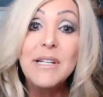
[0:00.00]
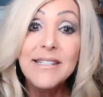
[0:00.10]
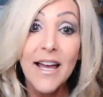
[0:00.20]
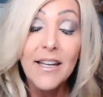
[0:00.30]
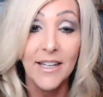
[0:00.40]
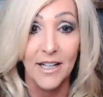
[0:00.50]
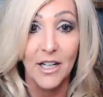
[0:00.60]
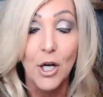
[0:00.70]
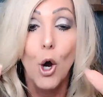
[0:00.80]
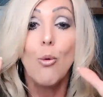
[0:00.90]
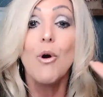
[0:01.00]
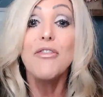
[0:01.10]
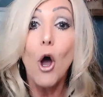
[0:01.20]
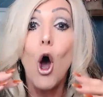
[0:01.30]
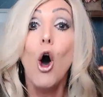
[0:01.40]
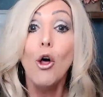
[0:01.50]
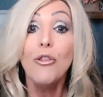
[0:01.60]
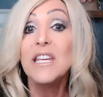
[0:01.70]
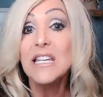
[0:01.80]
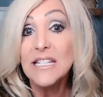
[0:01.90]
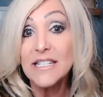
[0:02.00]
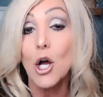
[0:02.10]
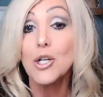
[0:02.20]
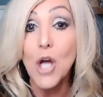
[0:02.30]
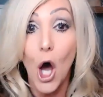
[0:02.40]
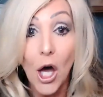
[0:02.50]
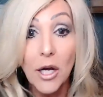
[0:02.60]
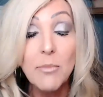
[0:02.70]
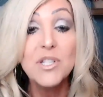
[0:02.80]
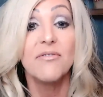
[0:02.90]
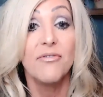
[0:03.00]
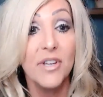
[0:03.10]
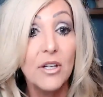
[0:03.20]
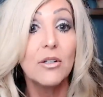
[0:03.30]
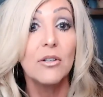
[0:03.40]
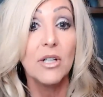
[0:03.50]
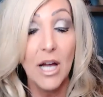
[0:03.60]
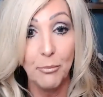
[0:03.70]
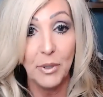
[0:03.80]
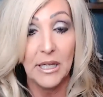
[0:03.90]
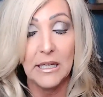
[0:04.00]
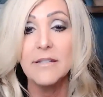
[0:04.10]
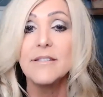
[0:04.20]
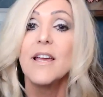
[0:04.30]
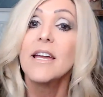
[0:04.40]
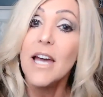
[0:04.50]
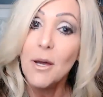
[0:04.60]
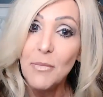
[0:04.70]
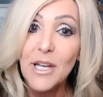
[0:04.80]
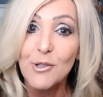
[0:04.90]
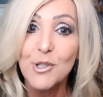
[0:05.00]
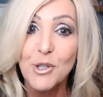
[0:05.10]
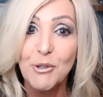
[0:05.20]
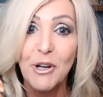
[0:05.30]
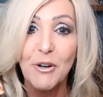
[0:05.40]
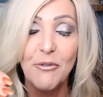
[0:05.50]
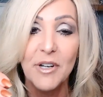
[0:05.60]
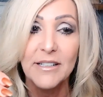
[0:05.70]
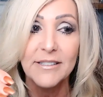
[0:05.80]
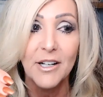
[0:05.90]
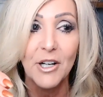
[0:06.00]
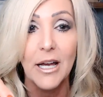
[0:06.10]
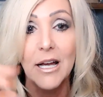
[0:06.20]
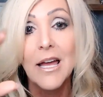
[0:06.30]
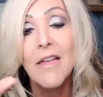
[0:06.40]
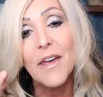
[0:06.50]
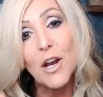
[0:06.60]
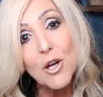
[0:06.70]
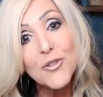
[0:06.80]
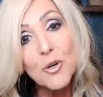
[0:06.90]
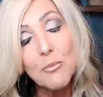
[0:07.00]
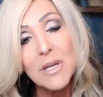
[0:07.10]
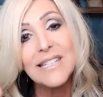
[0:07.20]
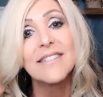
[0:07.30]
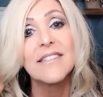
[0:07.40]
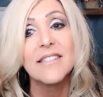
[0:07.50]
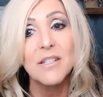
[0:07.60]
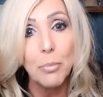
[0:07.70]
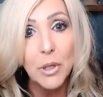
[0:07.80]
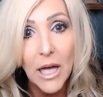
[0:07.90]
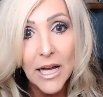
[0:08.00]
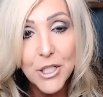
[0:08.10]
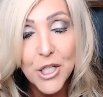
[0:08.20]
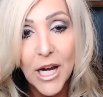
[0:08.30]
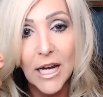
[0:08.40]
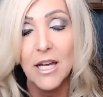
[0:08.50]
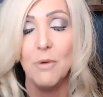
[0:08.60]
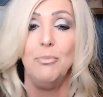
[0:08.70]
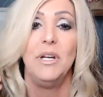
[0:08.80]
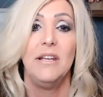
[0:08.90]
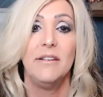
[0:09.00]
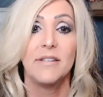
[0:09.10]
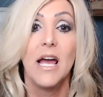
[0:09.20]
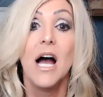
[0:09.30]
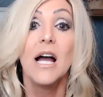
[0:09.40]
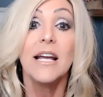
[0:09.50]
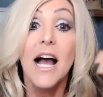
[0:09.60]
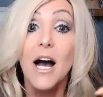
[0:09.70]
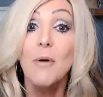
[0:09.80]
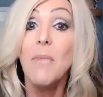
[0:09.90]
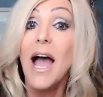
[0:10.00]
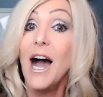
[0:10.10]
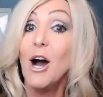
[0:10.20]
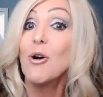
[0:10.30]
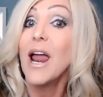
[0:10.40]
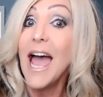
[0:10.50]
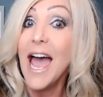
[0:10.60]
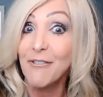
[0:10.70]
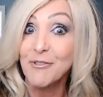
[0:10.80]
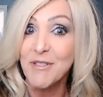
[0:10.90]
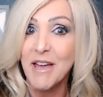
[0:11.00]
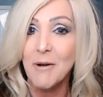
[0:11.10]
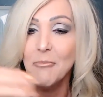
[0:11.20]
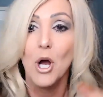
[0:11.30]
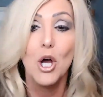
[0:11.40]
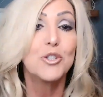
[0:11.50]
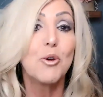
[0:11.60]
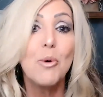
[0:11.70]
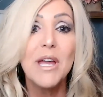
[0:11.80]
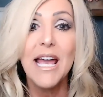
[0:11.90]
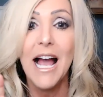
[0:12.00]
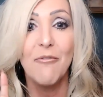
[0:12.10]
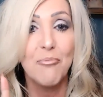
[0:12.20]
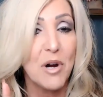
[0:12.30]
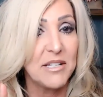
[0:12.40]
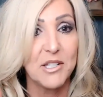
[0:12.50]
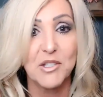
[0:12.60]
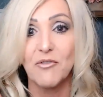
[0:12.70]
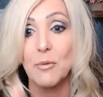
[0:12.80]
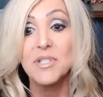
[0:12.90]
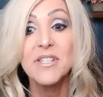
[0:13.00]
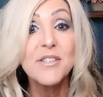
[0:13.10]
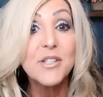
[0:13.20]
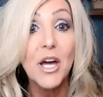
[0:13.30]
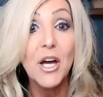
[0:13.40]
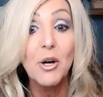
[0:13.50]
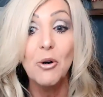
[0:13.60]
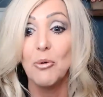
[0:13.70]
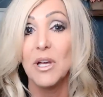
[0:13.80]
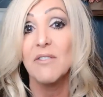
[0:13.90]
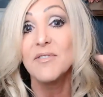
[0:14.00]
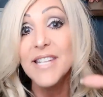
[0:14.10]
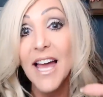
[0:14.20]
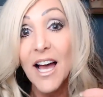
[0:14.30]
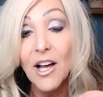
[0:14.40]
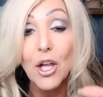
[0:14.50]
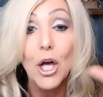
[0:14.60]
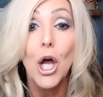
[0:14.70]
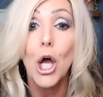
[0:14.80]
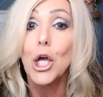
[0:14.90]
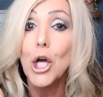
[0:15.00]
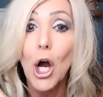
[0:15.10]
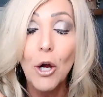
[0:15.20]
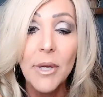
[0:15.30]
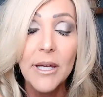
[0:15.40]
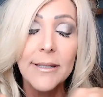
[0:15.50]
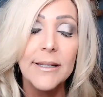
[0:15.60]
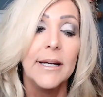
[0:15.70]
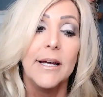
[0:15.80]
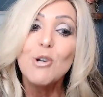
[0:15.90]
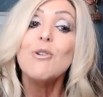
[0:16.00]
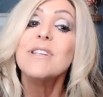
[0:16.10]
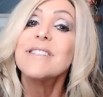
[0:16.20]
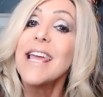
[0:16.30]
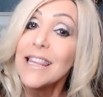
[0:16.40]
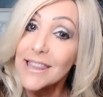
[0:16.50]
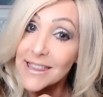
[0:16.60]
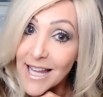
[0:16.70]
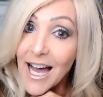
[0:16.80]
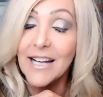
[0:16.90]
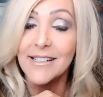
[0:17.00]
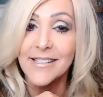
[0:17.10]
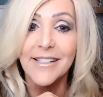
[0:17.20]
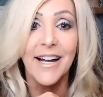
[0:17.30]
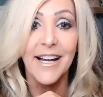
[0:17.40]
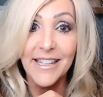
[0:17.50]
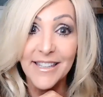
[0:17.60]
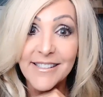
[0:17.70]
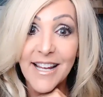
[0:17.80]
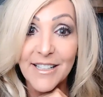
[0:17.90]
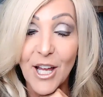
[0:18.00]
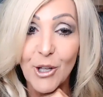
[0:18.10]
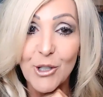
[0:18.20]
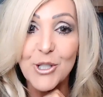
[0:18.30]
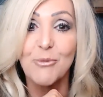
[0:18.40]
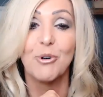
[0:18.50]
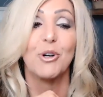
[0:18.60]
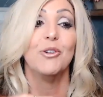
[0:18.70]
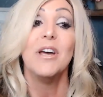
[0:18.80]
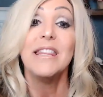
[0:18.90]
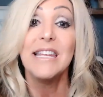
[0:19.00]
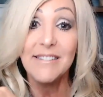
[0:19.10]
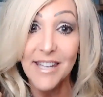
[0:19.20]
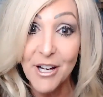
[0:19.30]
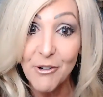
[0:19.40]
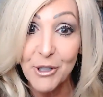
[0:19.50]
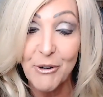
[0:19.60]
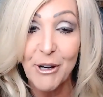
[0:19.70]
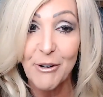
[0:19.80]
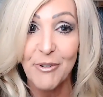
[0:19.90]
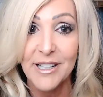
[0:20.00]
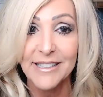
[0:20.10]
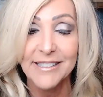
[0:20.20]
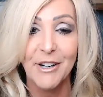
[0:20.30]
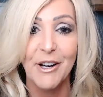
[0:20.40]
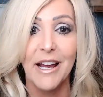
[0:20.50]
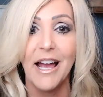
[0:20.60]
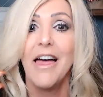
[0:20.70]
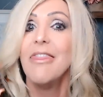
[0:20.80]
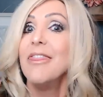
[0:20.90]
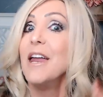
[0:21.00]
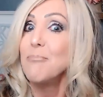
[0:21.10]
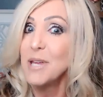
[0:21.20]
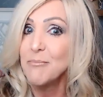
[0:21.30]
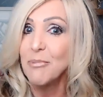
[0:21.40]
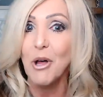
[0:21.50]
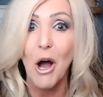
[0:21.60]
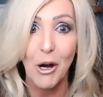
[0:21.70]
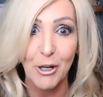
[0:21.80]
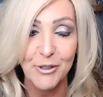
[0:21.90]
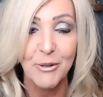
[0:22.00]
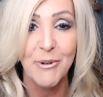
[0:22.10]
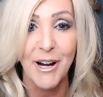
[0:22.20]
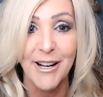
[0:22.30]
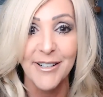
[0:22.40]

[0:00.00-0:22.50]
me tell you, with all these autonomous vehicle companies coming out to the greater Phoenix area, that also means the supply chain companies come out after them. So we have presence from Cisco, we have Dell, Garmin. There is a lot in the technology world that's here in the greater Phoenix area that people aren't aware